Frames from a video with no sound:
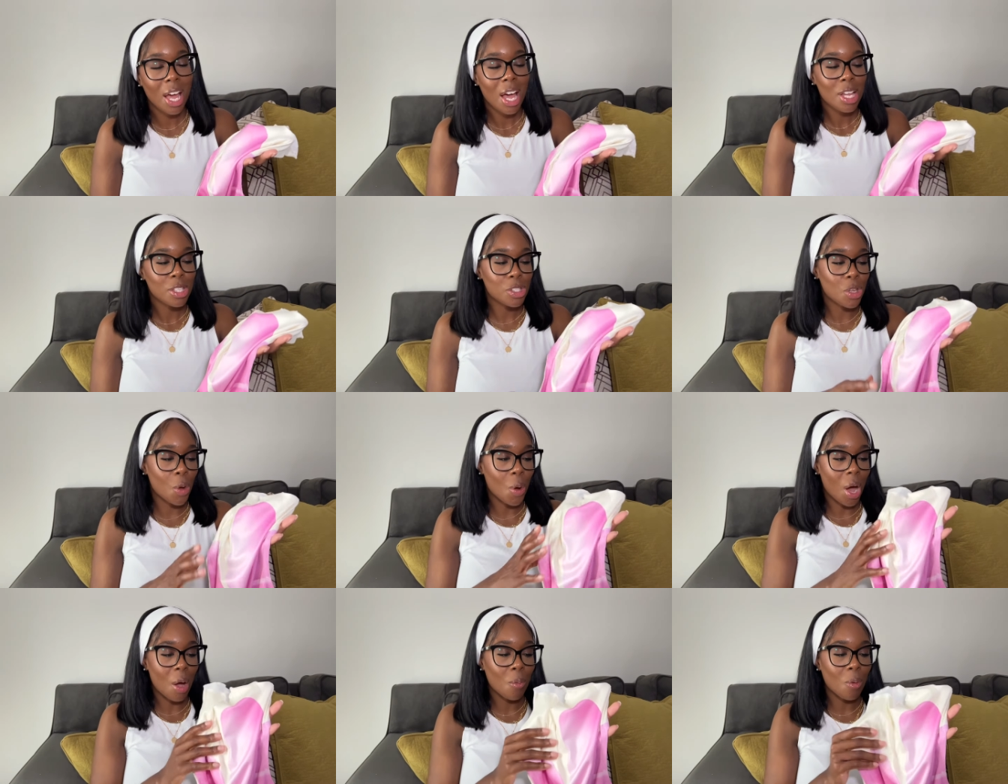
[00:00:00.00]

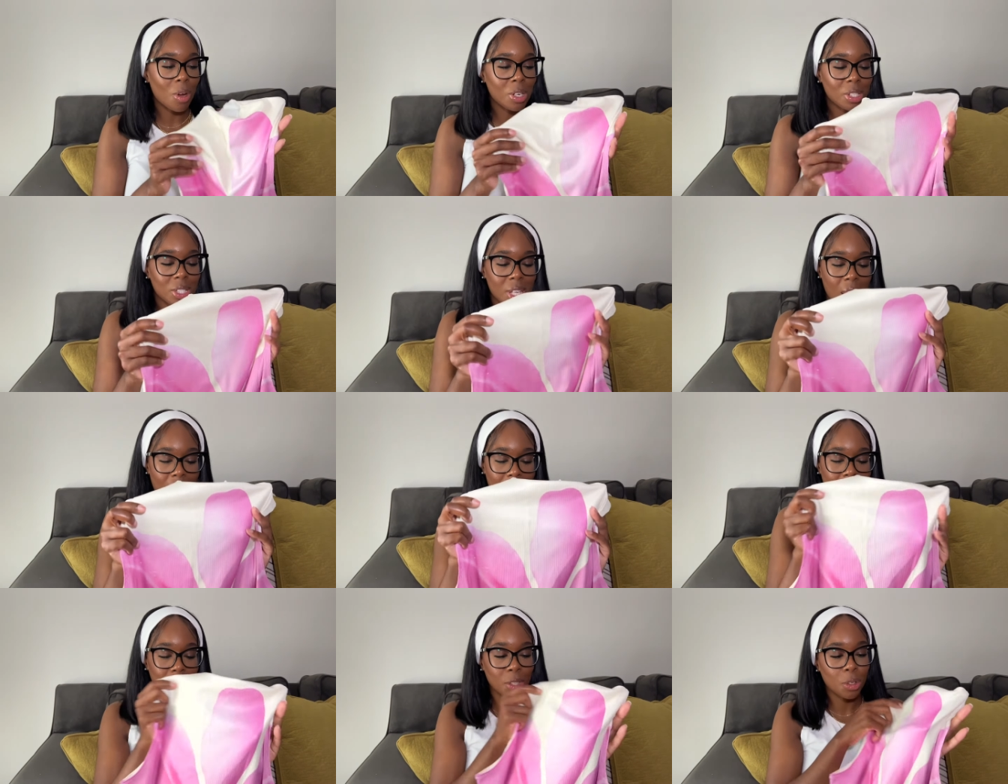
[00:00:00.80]
So I wanted to
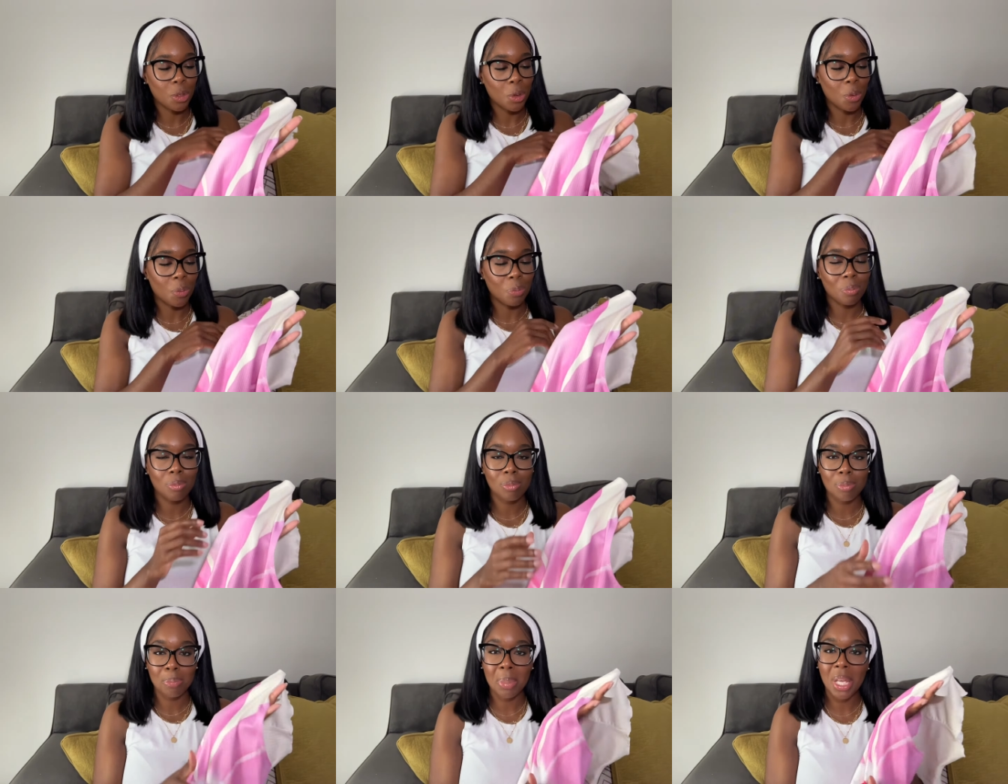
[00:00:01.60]
add a little
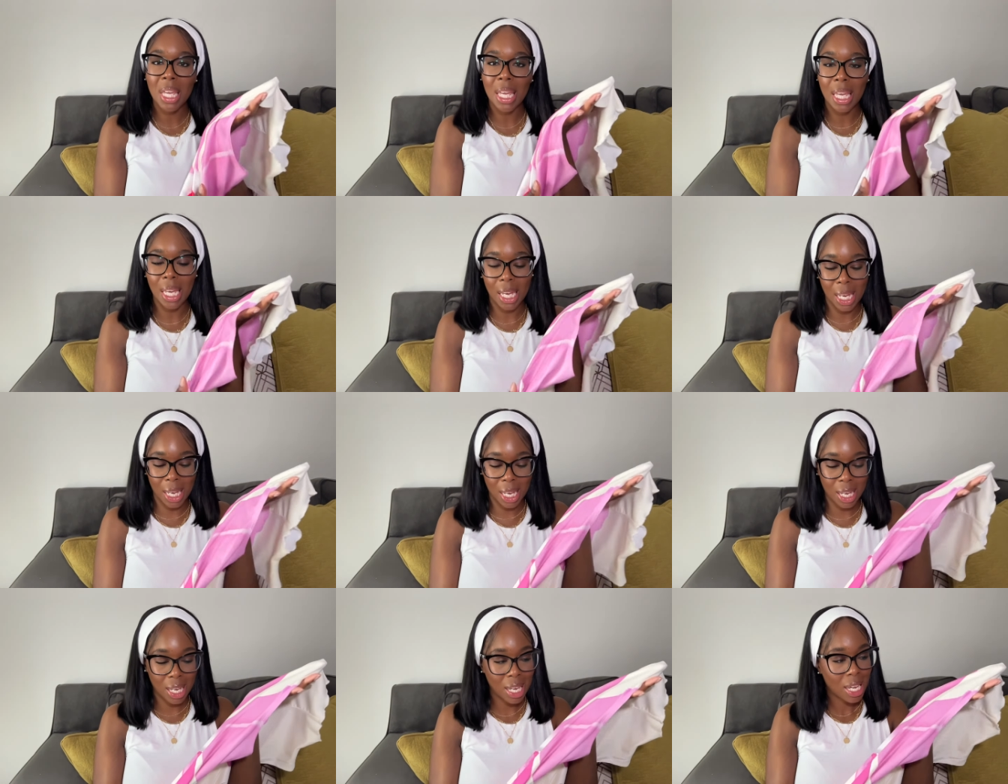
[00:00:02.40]

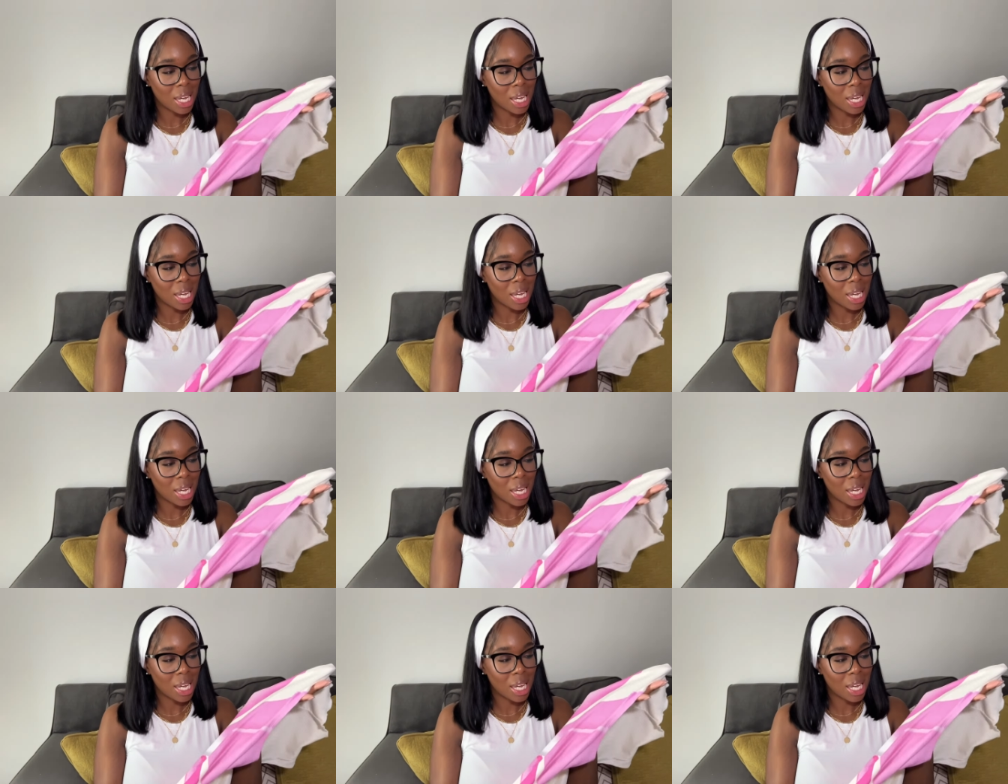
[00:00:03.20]
pink